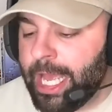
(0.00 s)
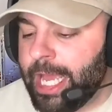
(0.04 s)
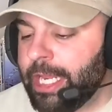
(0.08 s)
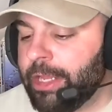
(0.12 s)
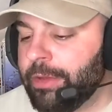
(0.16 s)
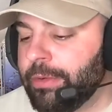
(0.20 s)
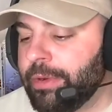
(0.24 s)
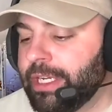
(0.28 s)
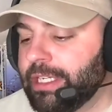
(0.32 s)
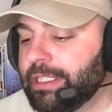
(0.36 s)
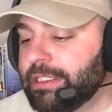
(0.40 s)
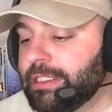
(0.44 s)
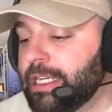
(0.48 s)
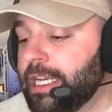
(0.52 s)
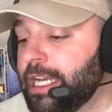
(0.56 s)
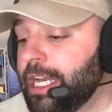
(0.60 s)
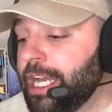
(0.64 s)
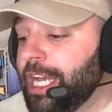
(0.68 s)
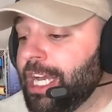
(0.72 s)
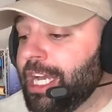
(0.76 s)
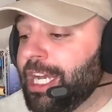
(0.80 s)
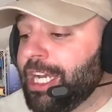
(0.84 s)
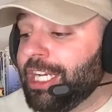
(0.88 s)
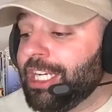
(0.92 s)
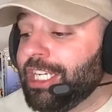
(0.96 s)
Anyways,
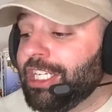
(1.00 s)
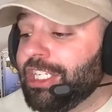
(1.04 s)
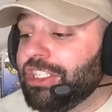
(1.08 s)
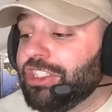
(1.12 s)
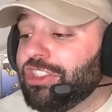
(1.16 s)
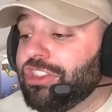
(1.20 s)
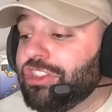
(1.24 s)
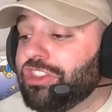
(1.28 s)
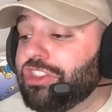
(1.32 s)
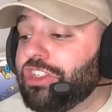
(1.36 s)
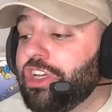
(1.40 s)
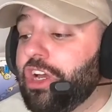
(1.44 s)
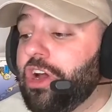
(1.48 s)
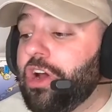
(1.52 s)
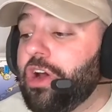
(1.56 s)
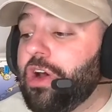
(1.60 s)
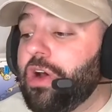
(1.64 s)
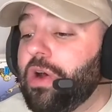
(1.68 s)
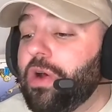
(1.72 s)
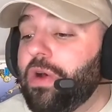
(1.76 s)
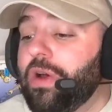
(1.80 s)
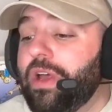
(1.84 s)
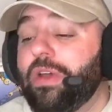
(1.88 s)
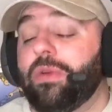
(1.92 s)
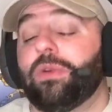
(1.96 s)

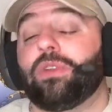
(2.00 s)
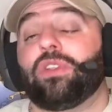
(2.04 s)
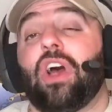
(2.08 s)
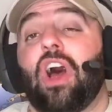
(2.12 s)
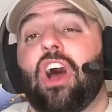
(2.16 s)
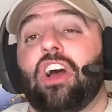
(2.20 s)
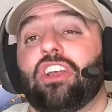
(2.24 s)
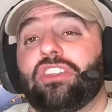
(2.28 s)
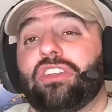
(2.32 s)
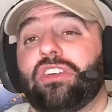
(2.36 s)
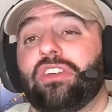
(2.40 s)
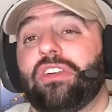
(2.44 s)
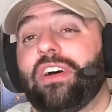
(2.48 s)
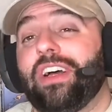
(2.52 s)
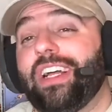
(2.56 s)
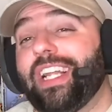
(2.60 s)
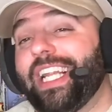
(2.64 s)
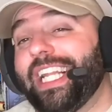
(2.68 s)
so it was also